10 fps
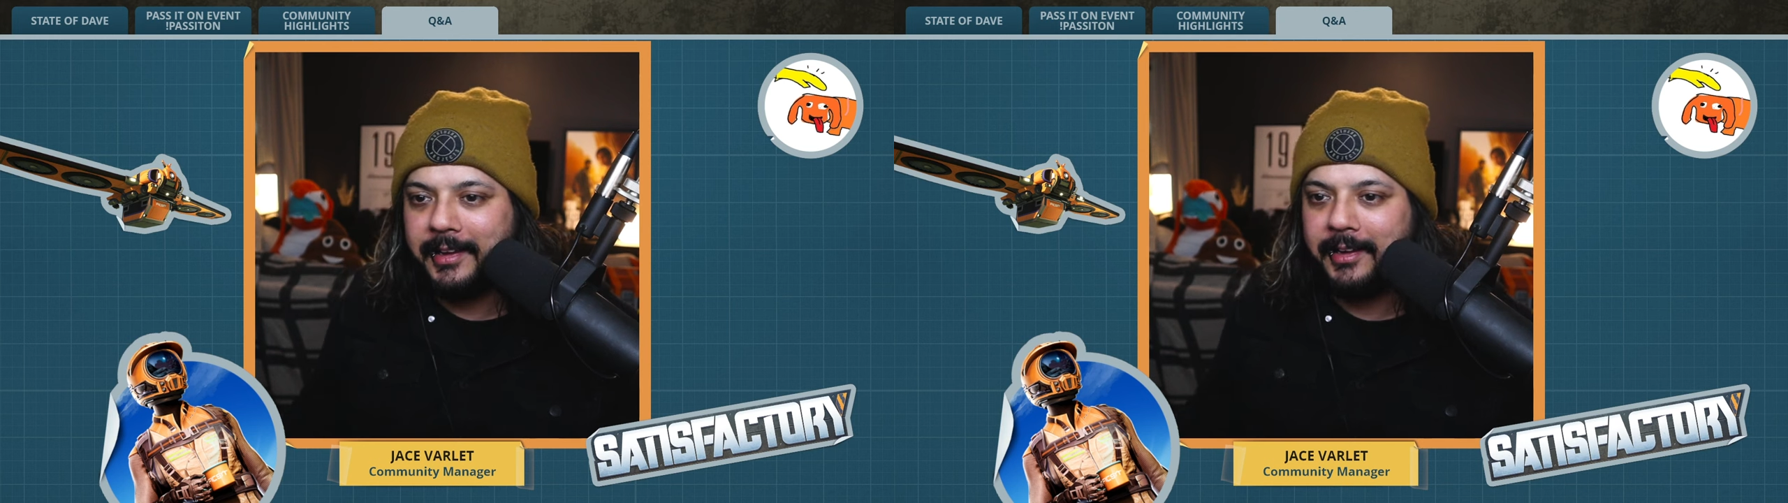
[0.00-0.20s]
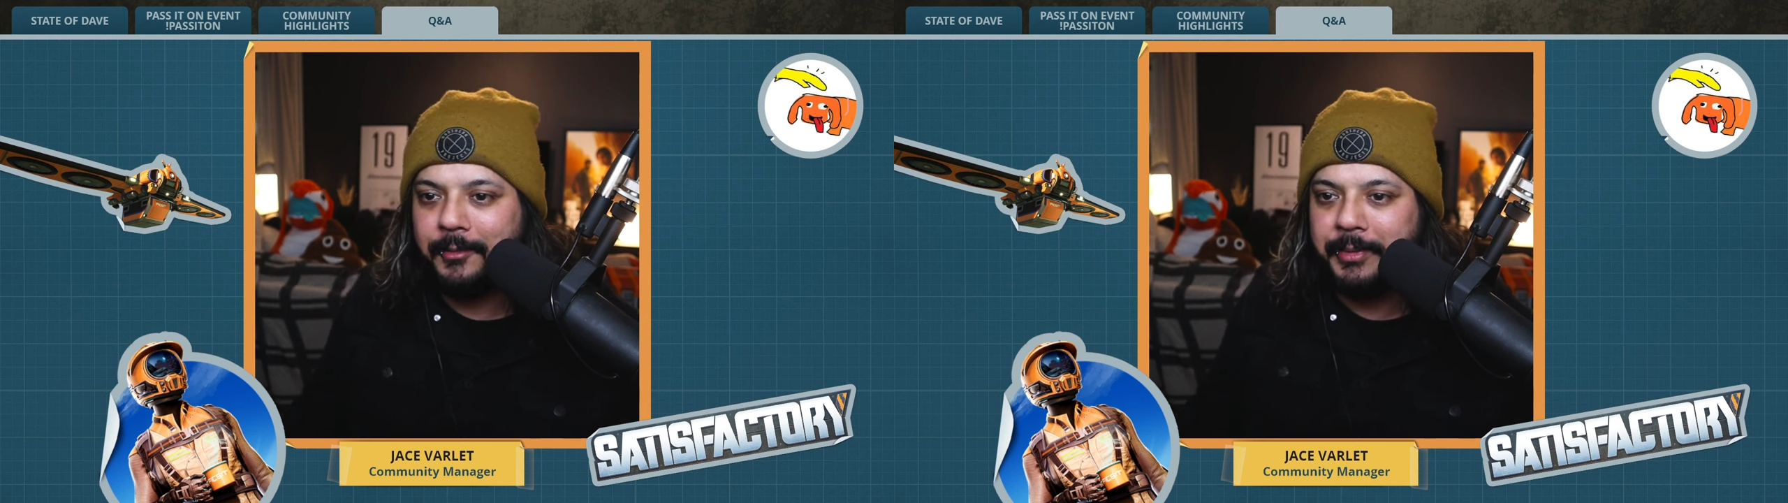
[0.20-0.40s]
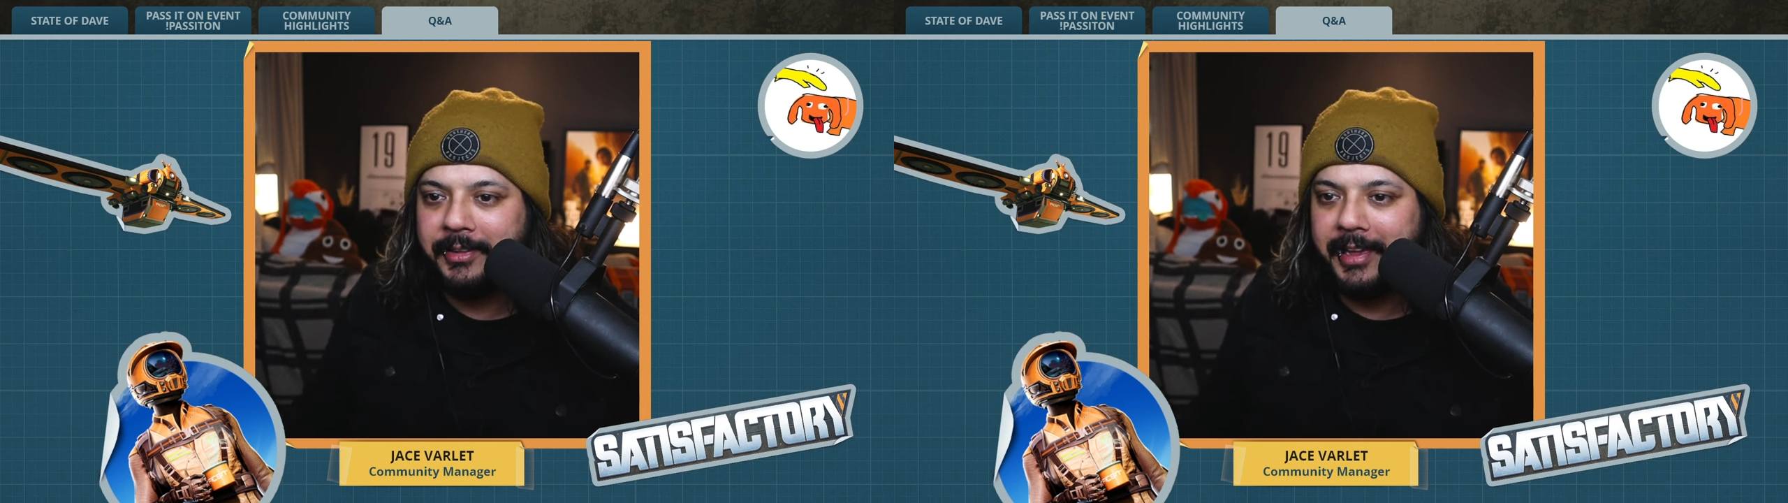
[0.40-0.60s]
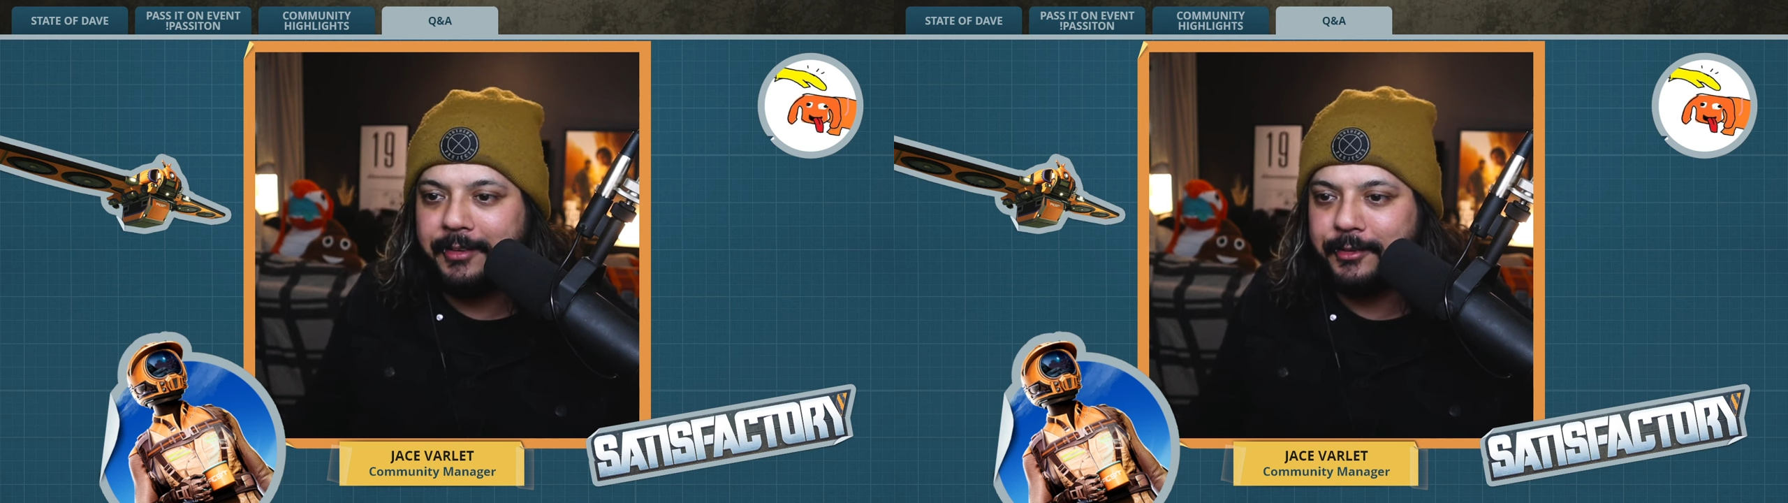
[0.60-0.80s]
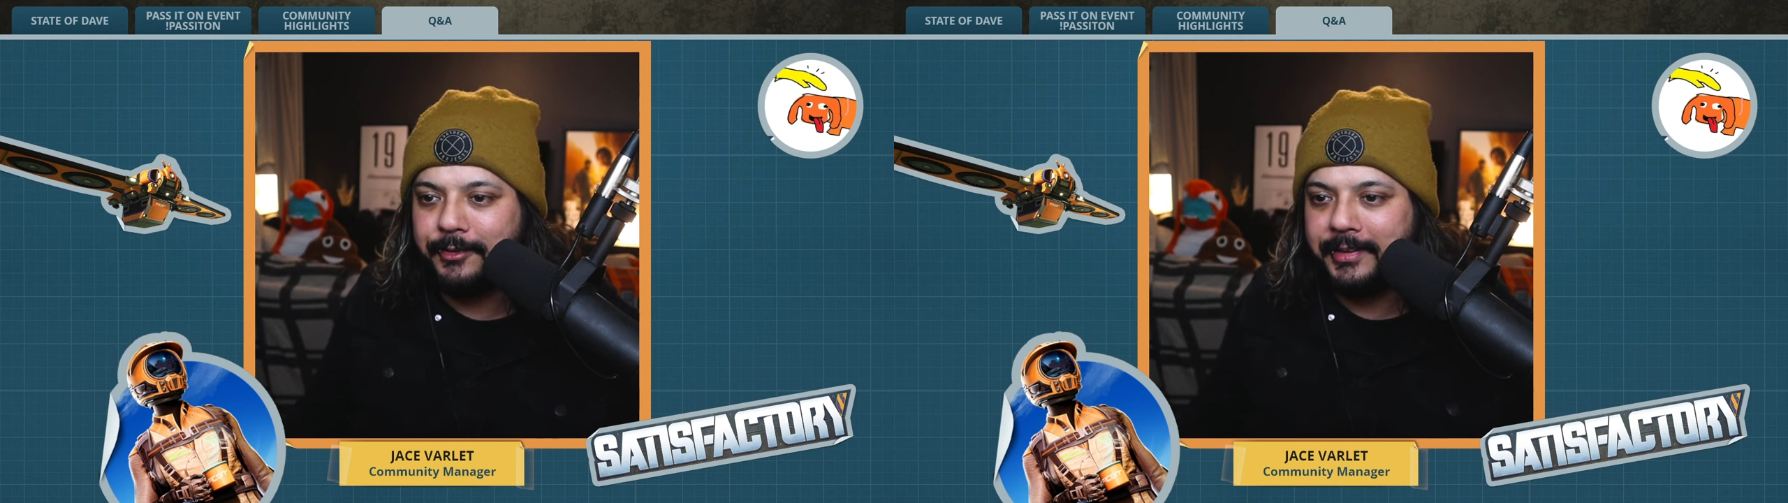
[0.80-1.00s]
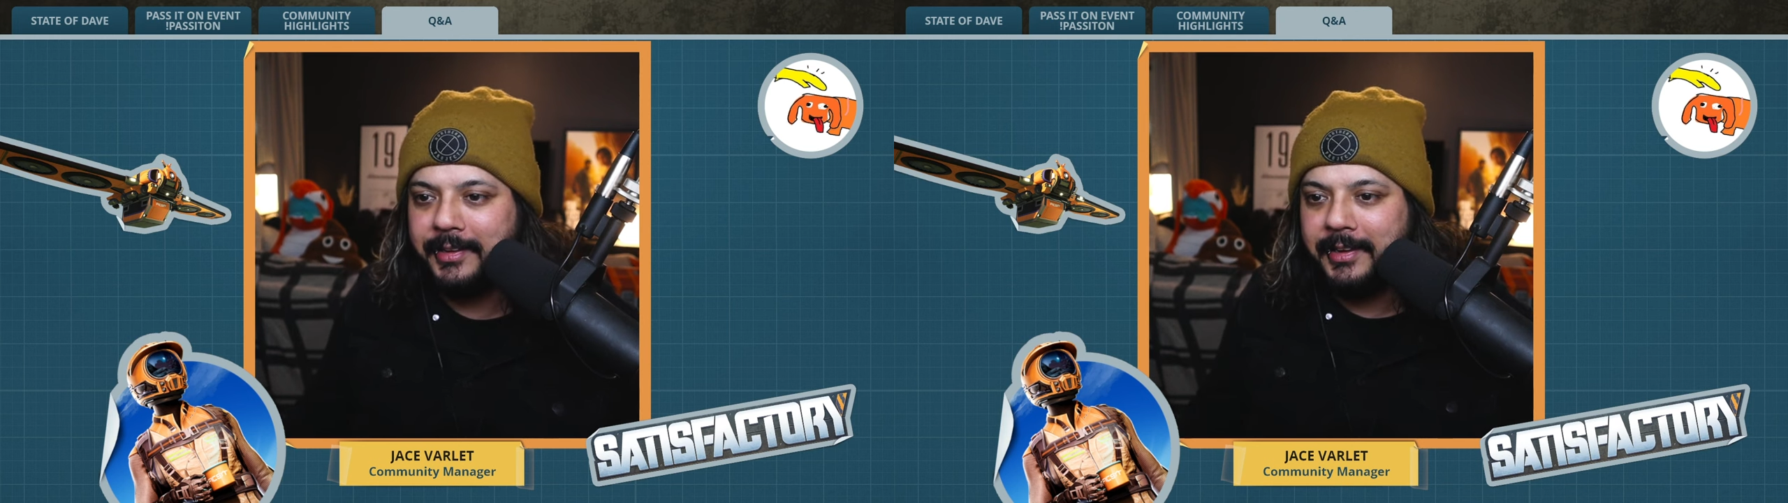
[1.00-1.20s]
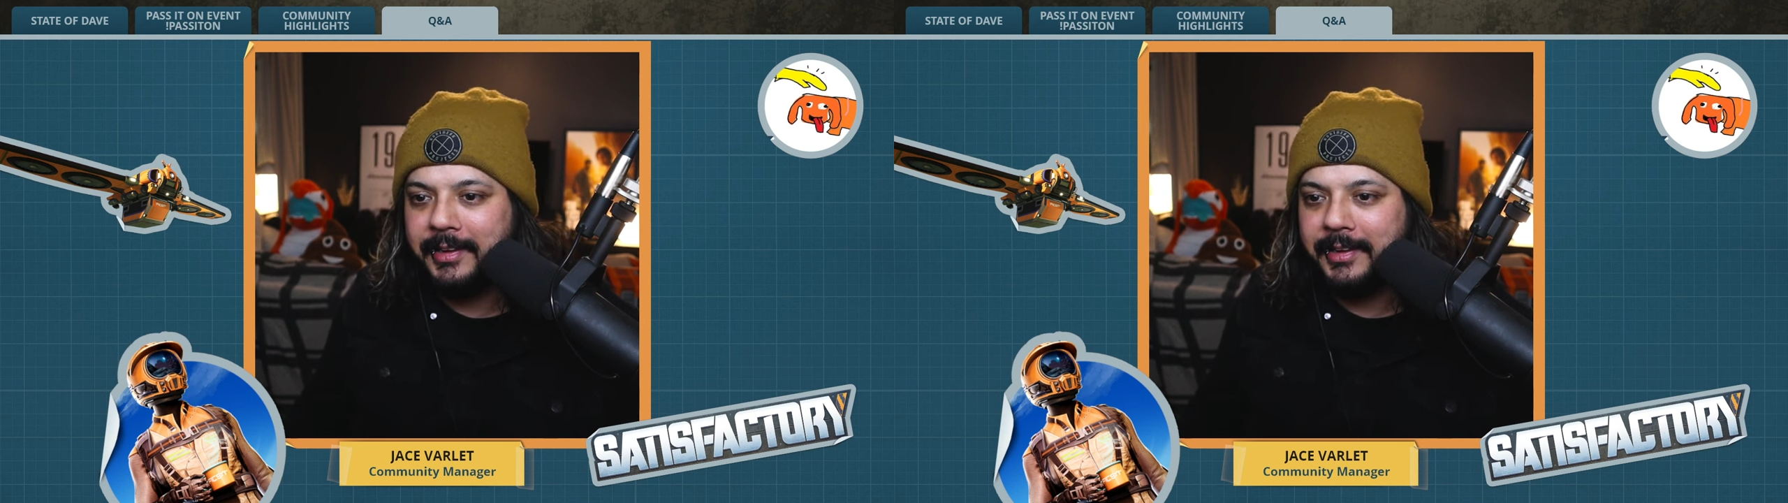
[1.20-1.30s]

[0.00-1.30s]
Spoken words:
Biela Andrew and